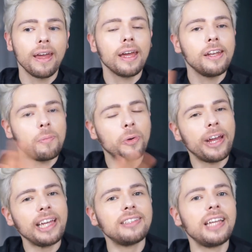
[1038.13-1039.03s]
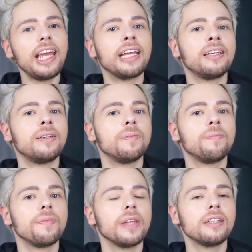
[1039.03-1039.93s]
Number eighteen
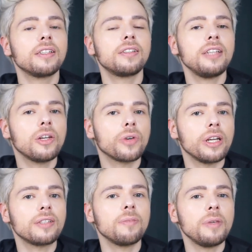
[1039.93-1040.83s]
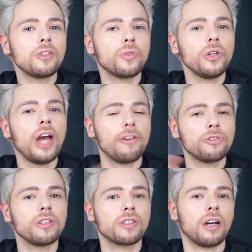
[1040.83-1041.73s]
is a secret. It's a mystery. You have
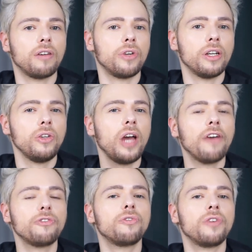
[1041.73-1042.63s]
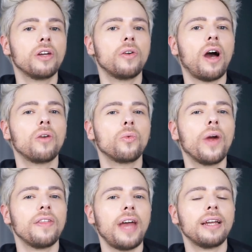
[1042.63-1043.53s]
to discover it. You have to figure out
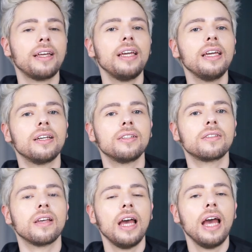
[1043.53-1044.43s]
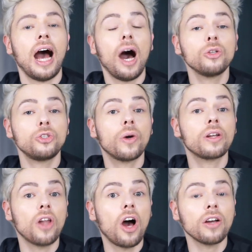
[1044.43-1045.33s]
where that key is, how to
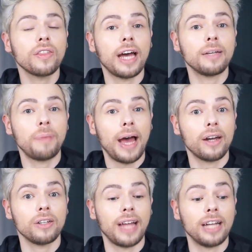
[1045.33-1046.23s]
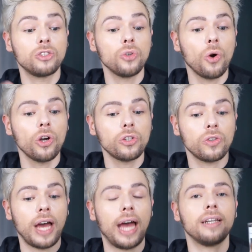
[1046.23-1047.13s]
unlock that pattern, that door to
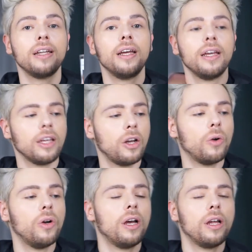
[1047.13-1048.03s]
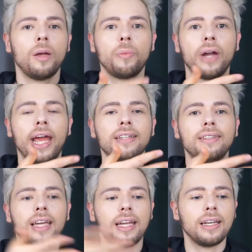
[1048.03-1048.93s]
that, you know, number
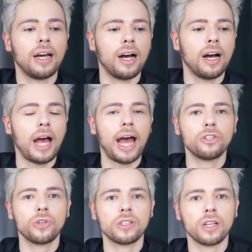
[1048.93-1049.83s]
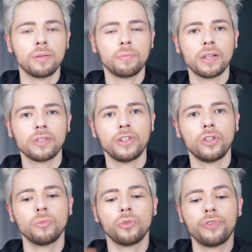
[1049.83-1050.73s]
eighteen uh, address on Place
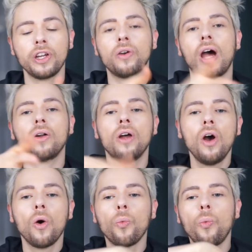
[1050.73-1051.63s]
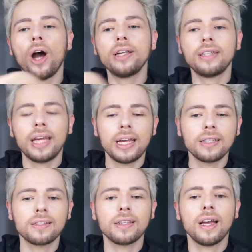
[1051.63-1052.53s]
Vendôme, to figure out what
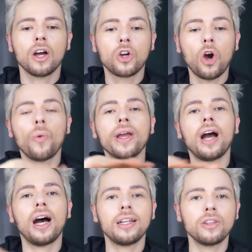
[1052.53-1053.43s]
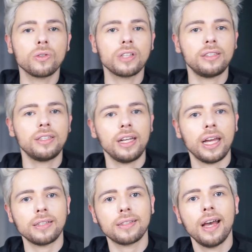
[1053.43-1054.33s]
is going on in those
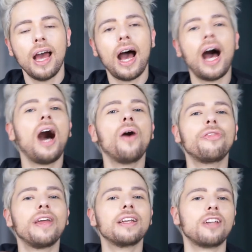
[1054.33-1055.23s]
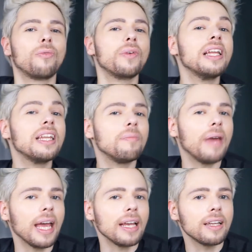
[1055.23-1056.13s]
ateliers, how things are really
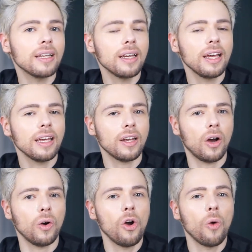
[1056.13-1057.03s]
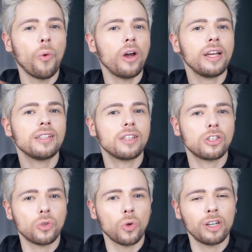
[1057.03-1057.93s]
made, you know, what is the
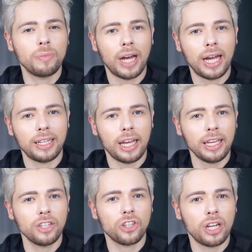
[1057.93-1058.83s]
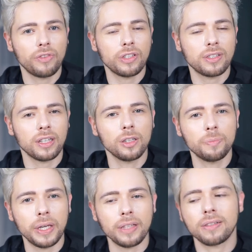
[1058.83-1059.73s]
story behind each and every single
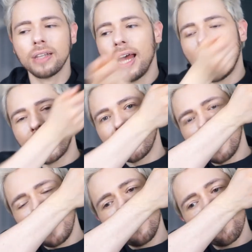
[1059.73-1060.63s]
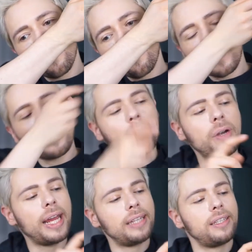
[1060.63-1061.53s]
piece. And I think number
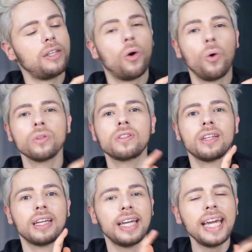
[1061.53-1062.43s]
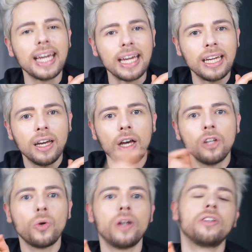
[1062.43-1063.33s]
eighteen holds the key
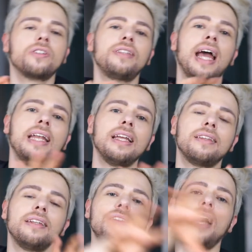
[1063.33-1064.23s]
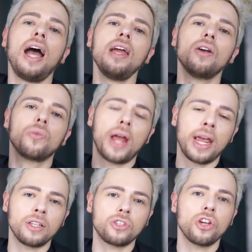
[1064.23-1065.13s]
to understanding the entire
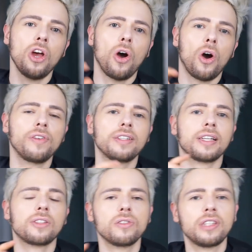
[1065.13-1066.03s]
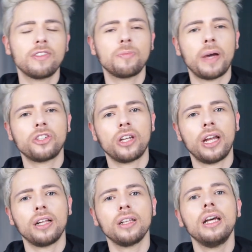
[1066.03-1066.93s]
range of Les Exclusives by
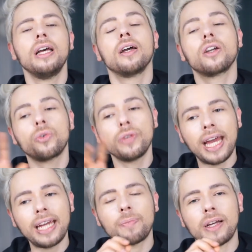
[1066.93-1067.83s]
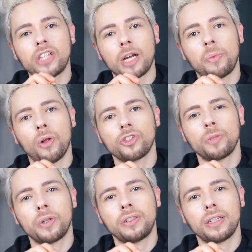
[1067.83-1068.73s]
Chanel, created by Jacques Polge in
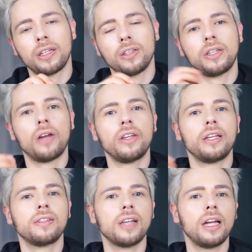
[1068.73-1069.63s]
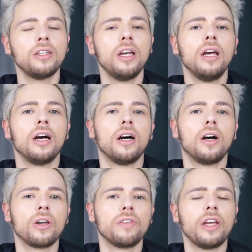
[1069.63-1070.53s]
particular. Now that his son, uh,
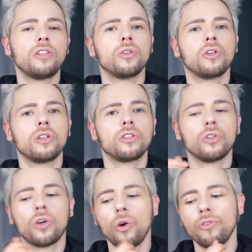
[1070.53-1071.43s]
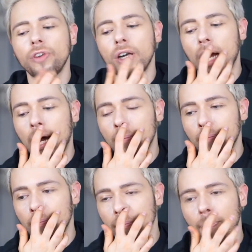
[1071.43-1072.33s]
Olivier, took, took over,
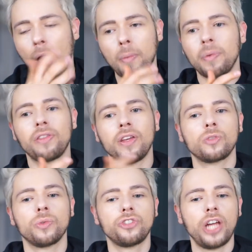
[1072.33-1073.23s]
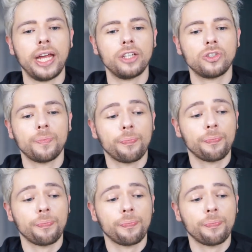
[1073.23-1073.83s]
um, probably things will change.